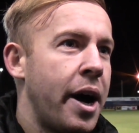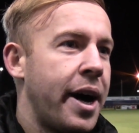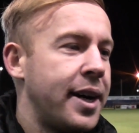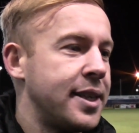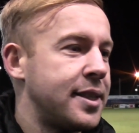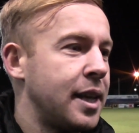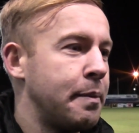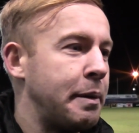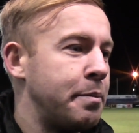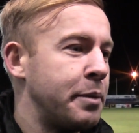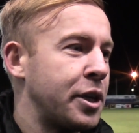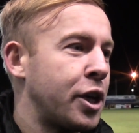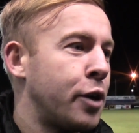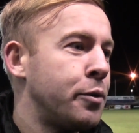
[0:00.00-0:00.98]
I had to step up
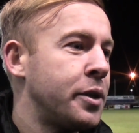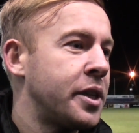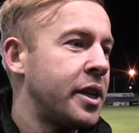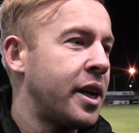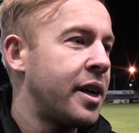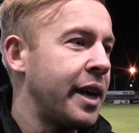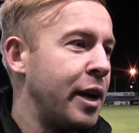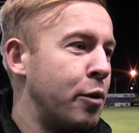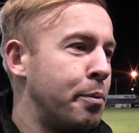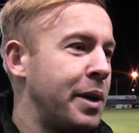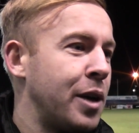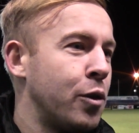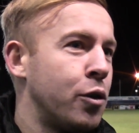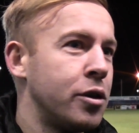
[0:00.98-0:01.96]
and be counted, and that helped
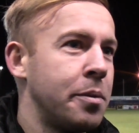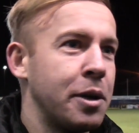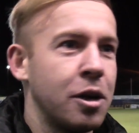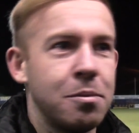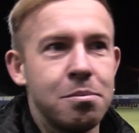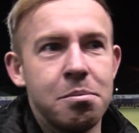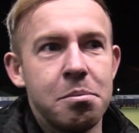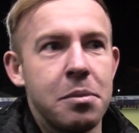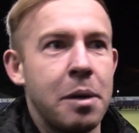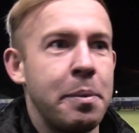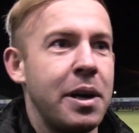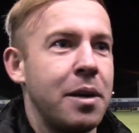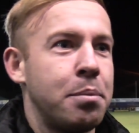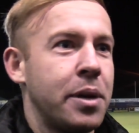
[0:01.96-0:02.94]
me a lot to become a
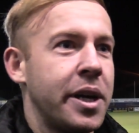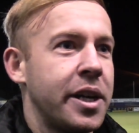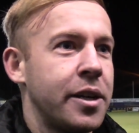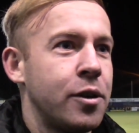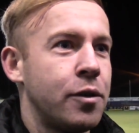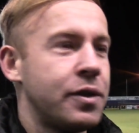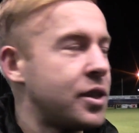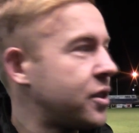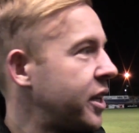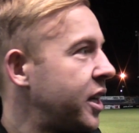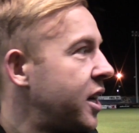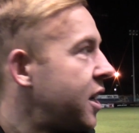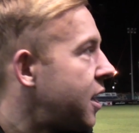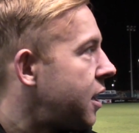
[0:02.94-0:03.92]
better player. And obviously
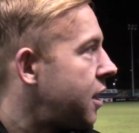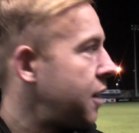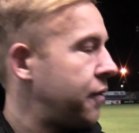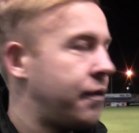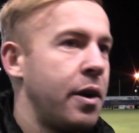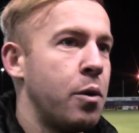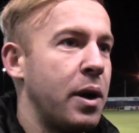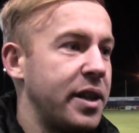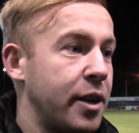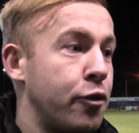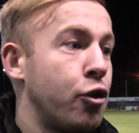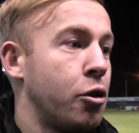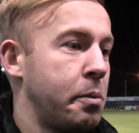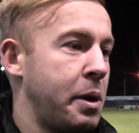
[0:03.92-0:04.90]
I felt I
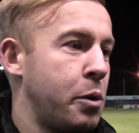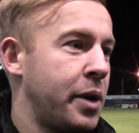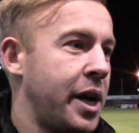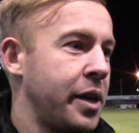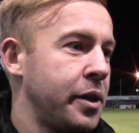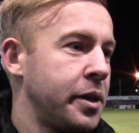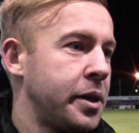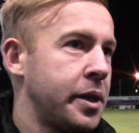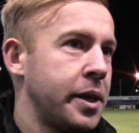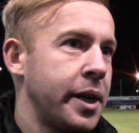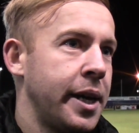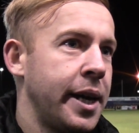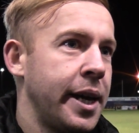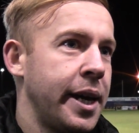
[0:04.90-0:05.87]
did really well in Ireland.
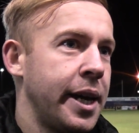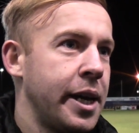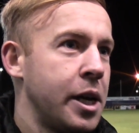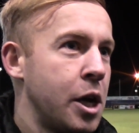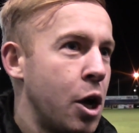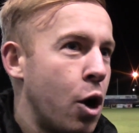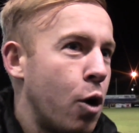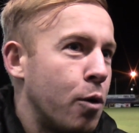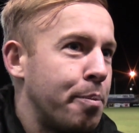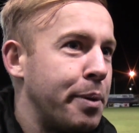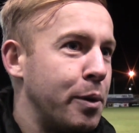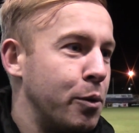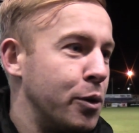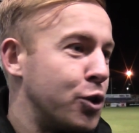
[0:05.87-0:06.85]
All
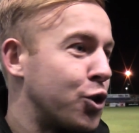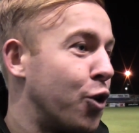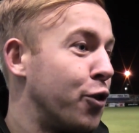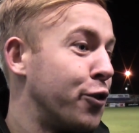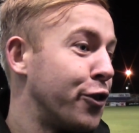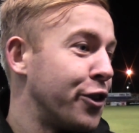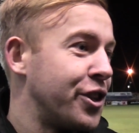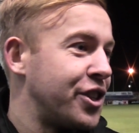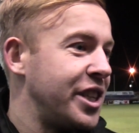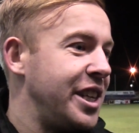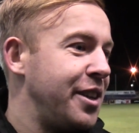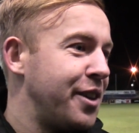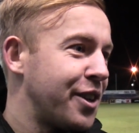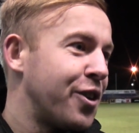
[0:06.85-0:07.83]
people in Scotland don't really
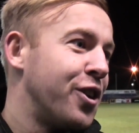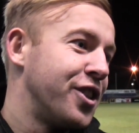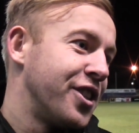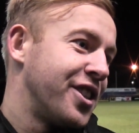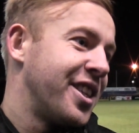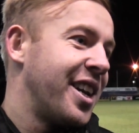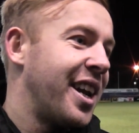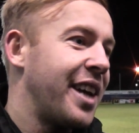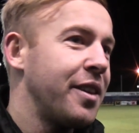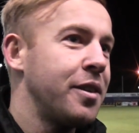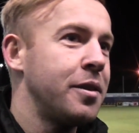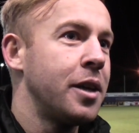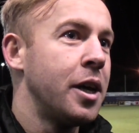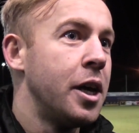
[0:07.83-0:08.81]
see because it's in
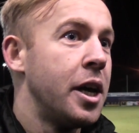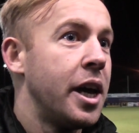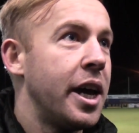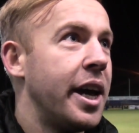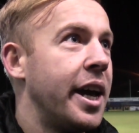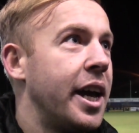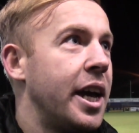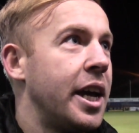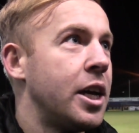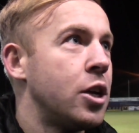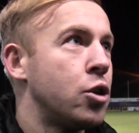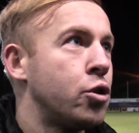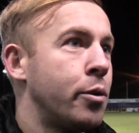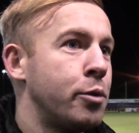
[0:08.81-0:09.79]
Ireland,
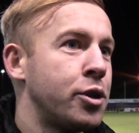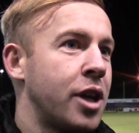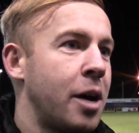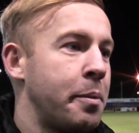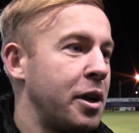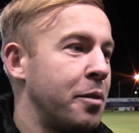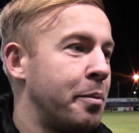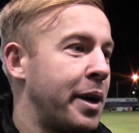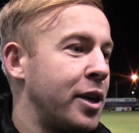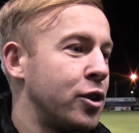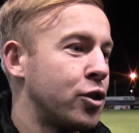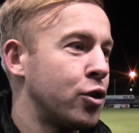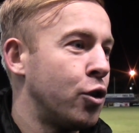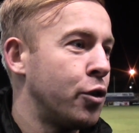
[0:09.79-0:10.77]
so I'm just happy to come back
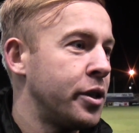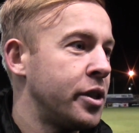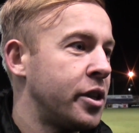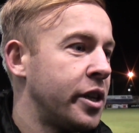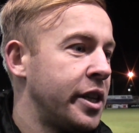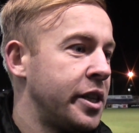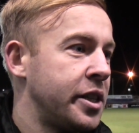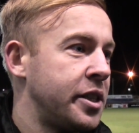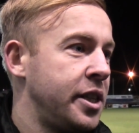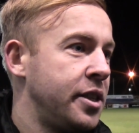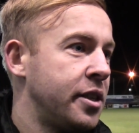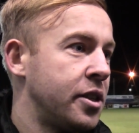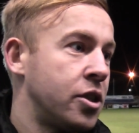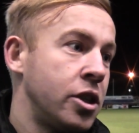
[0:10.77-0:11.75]
to Scotland to the end of the
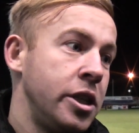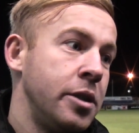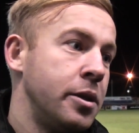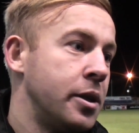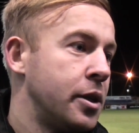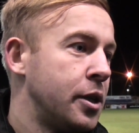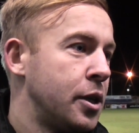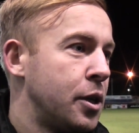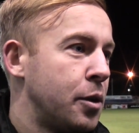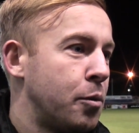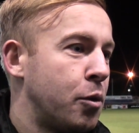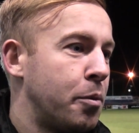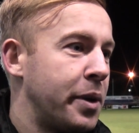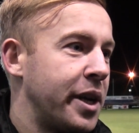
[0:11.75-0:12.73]
season and see
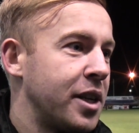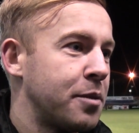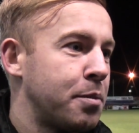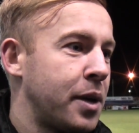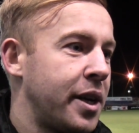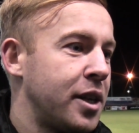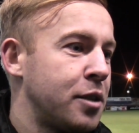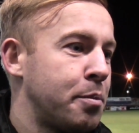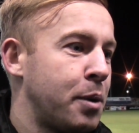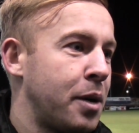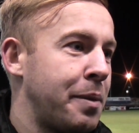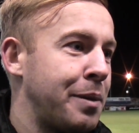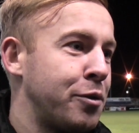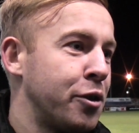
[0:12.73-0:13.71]
what my next plan is. But
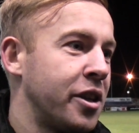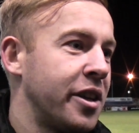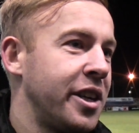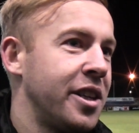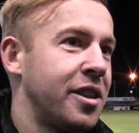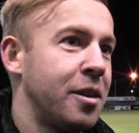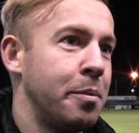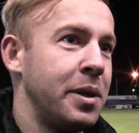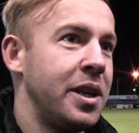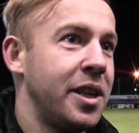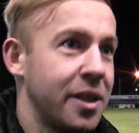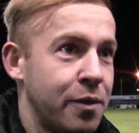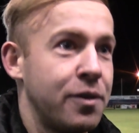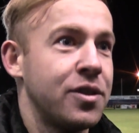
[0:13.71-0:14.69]
I'm absolutely delighted to be
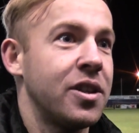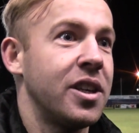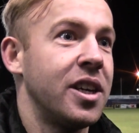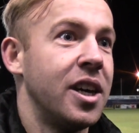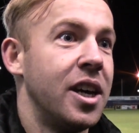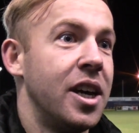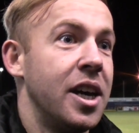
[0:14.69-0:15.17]
here, and obviously